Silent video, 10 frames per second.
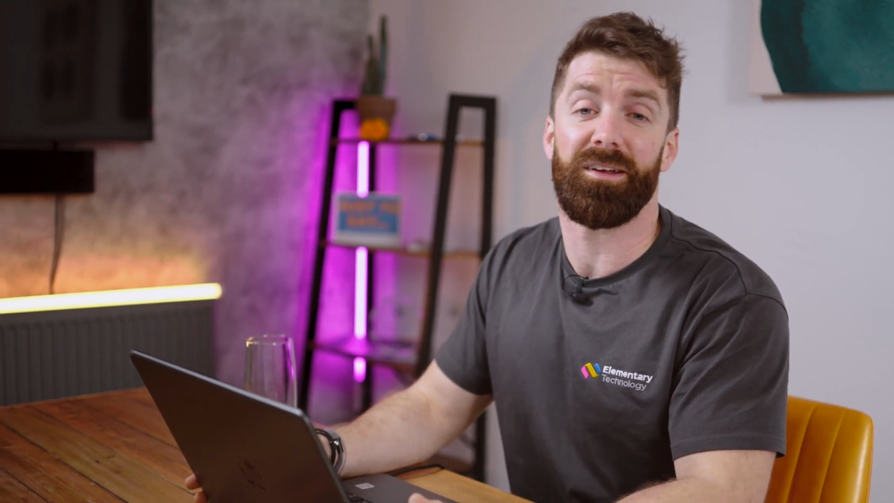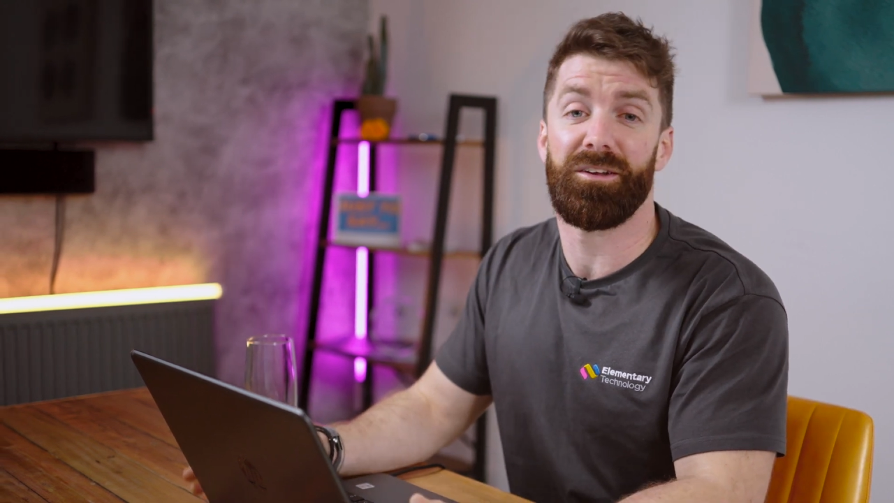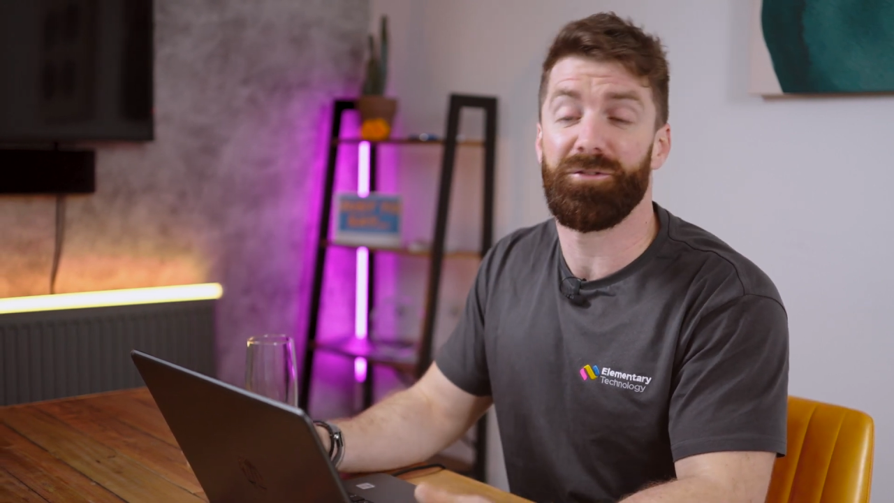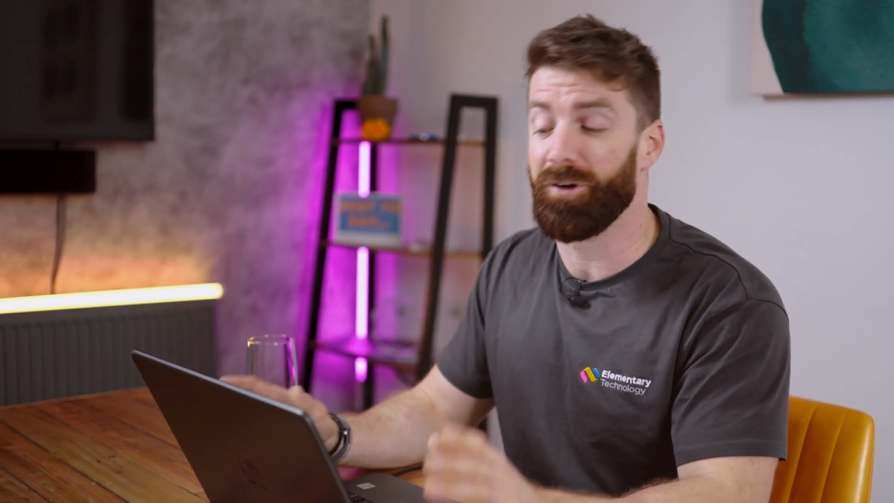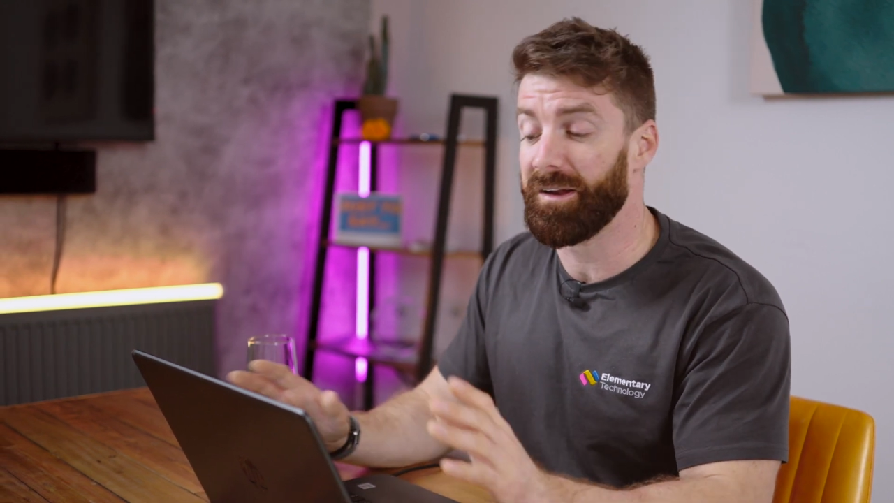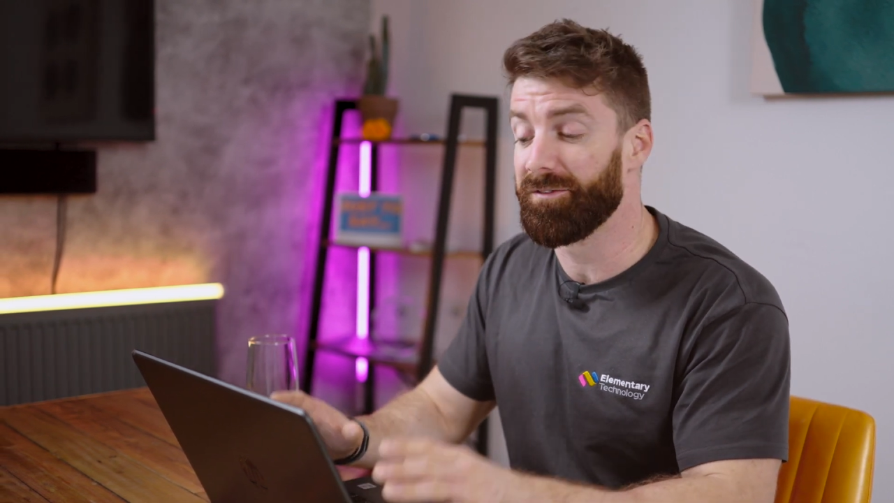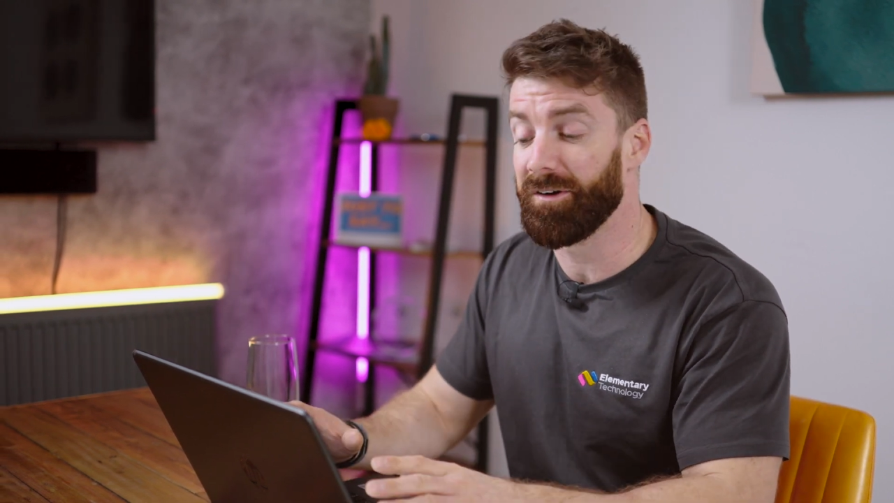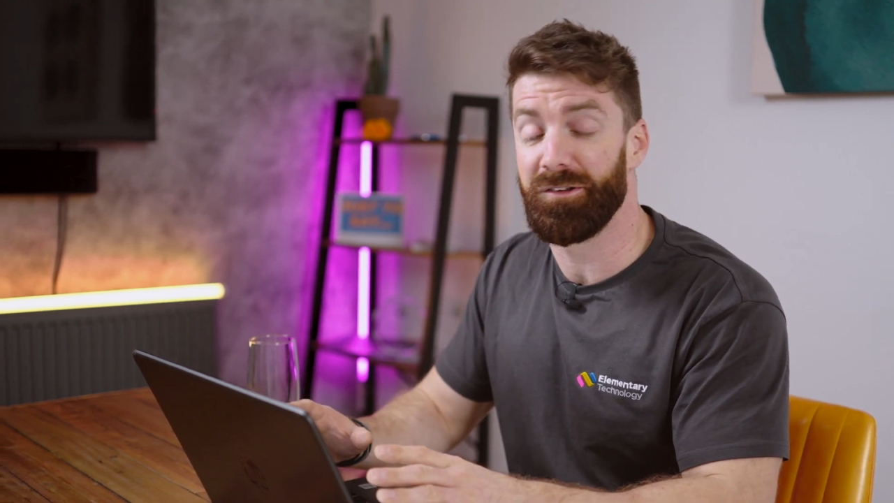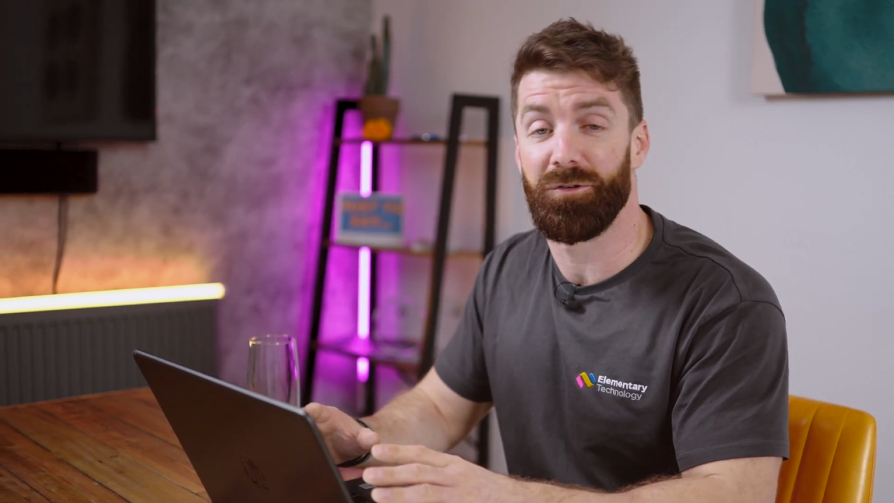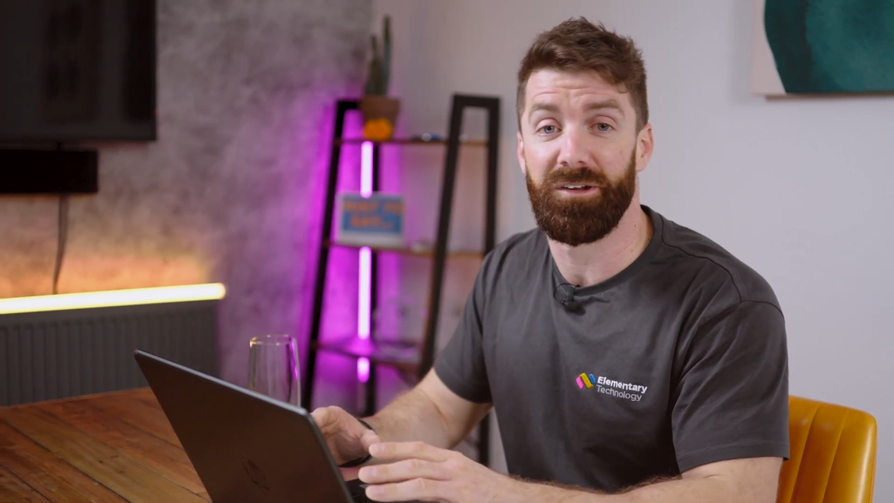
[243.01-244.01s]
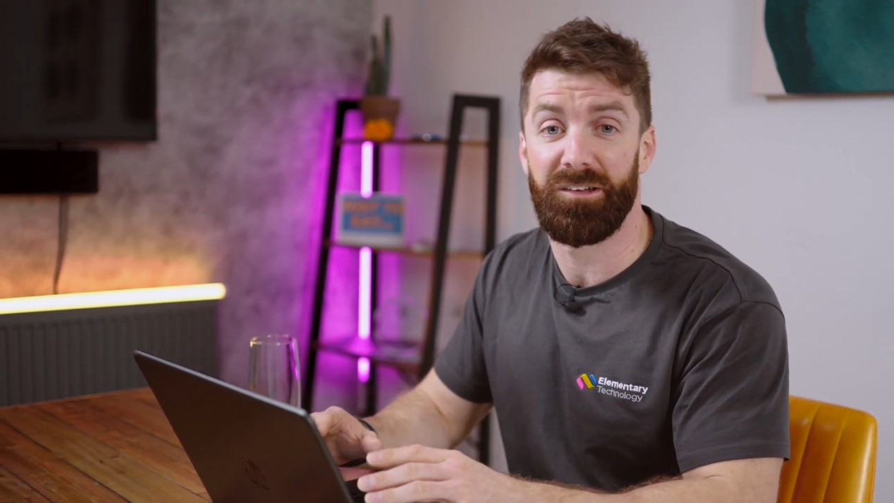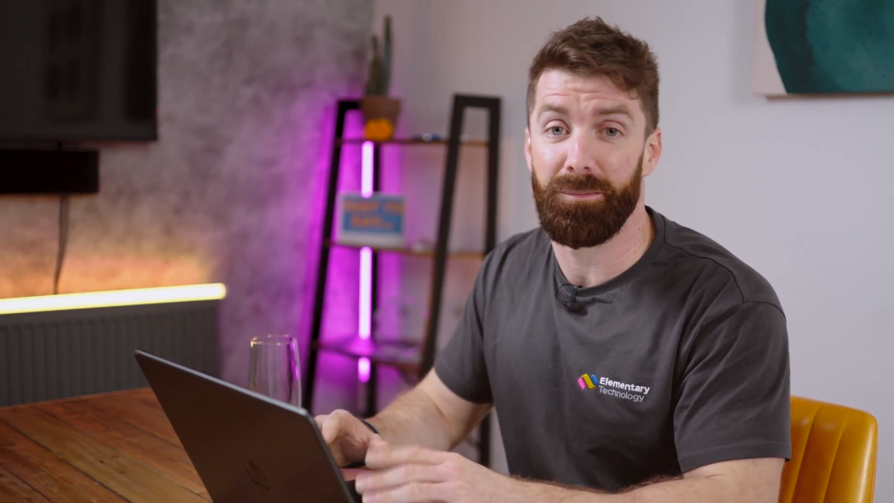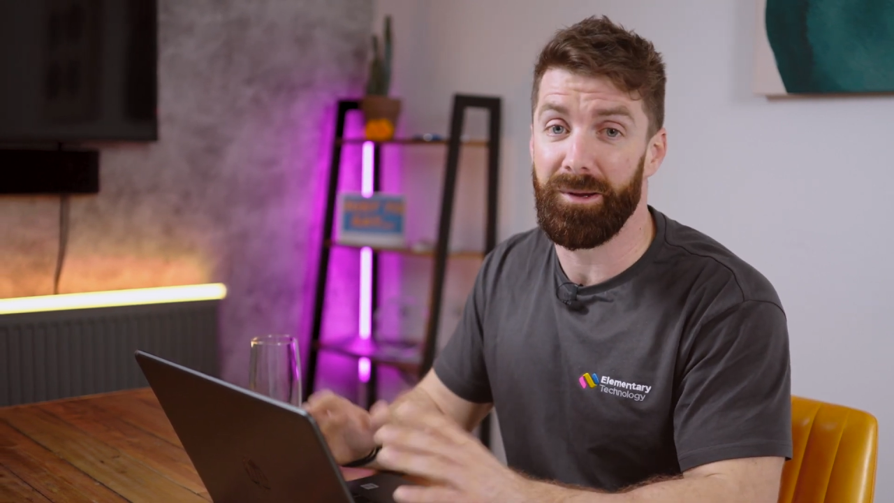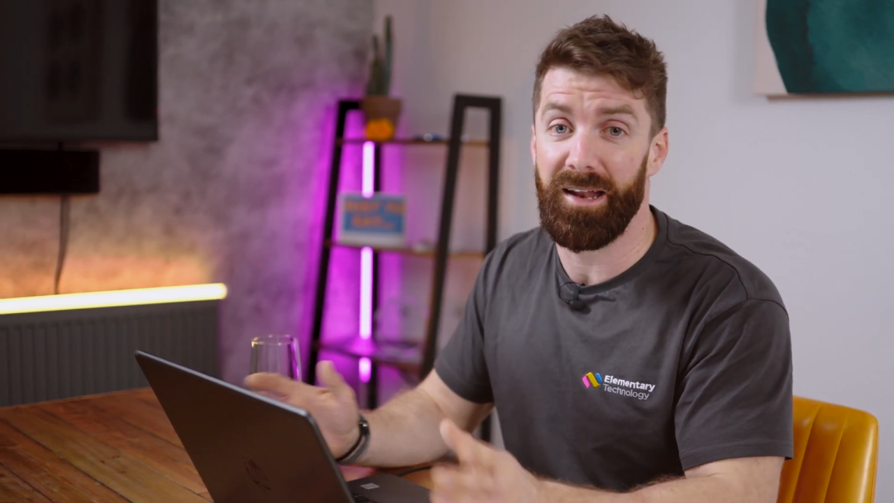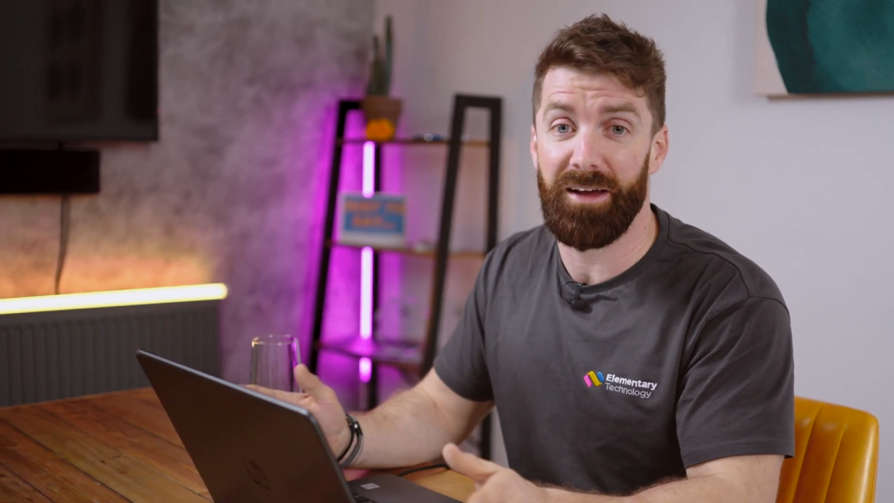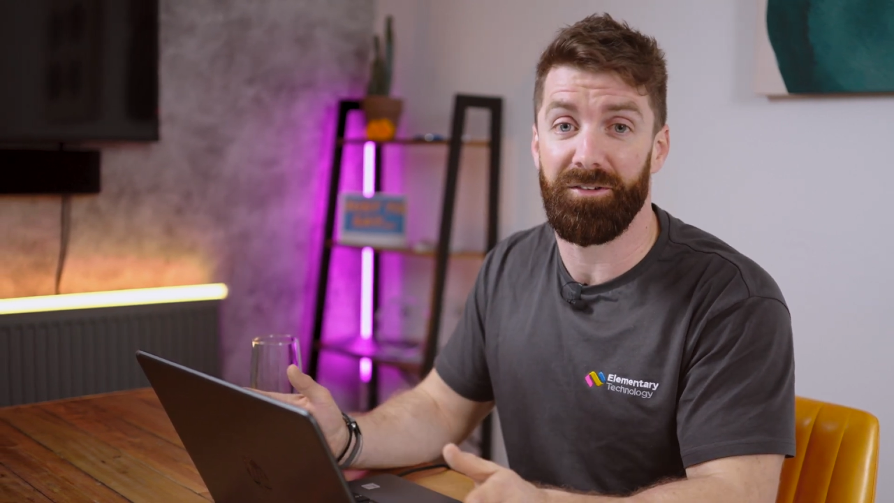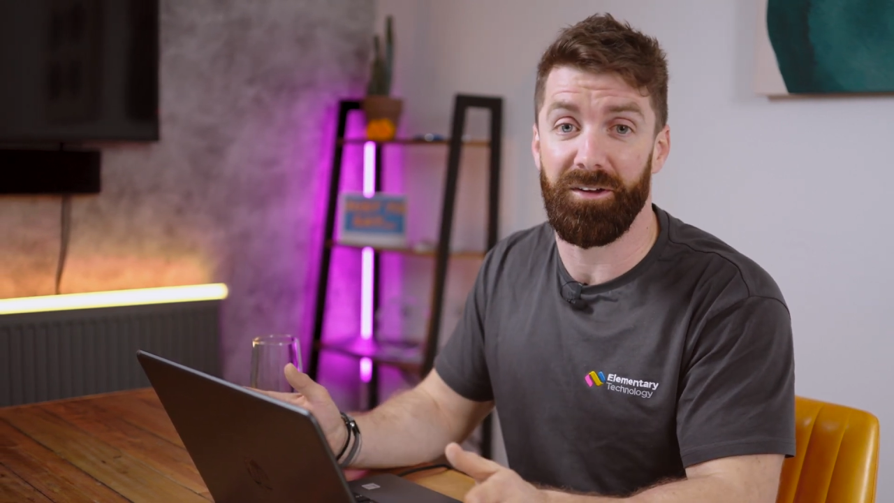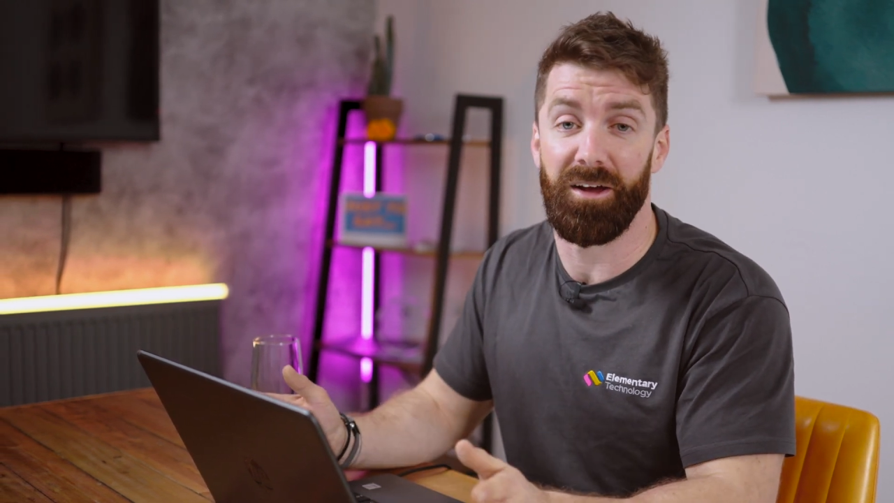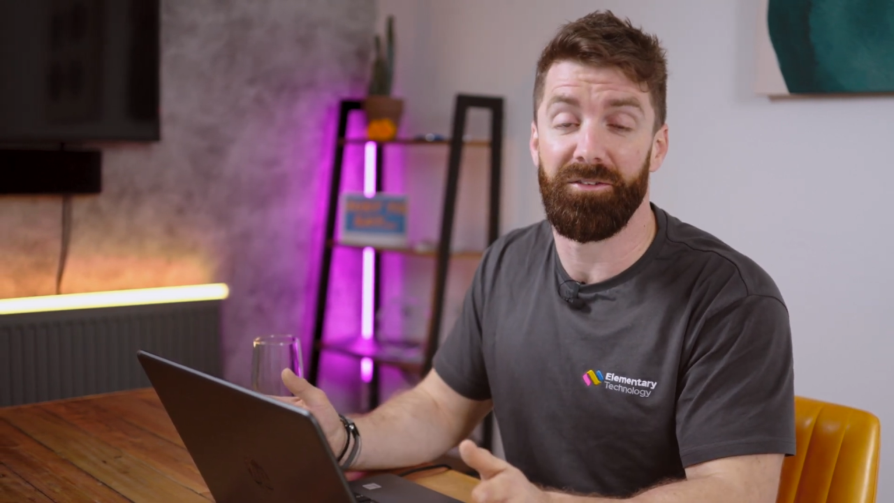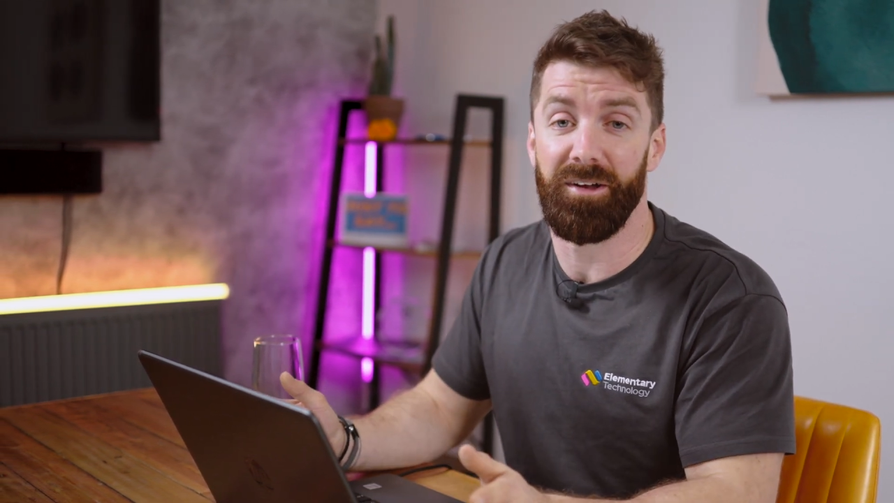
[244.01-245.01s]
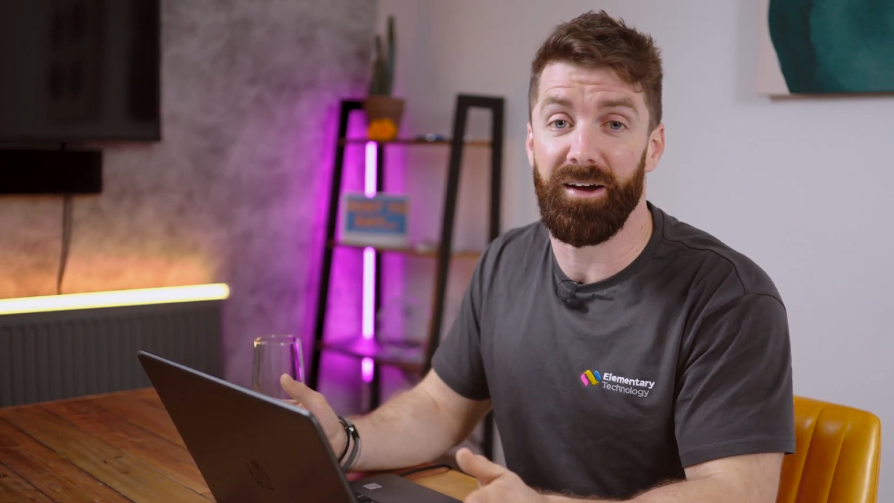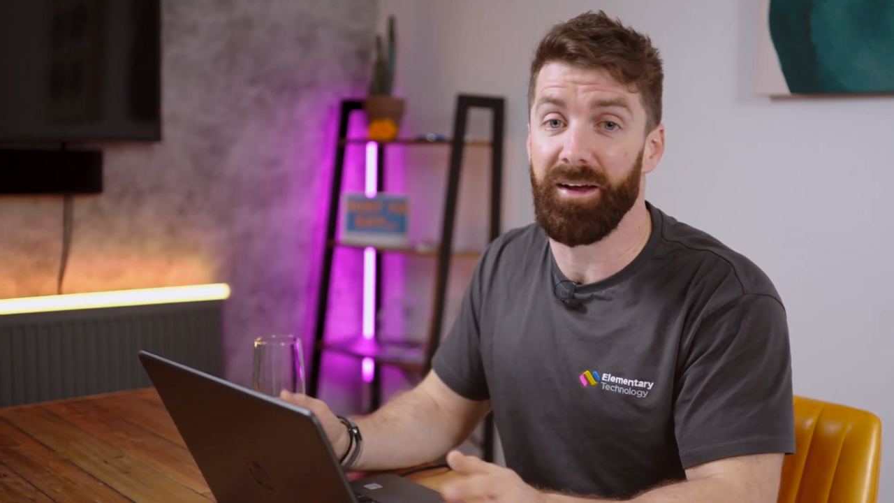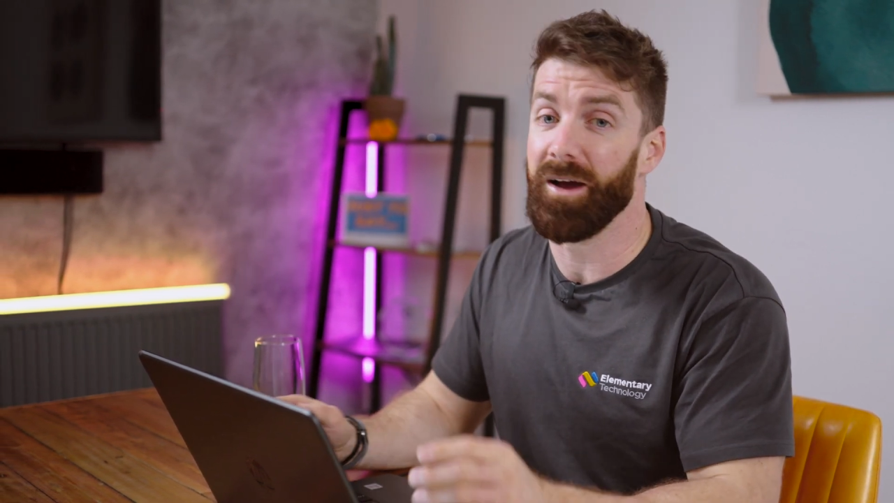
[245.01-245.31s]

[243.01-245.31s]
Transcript: is for any of our screens to be left on overnight.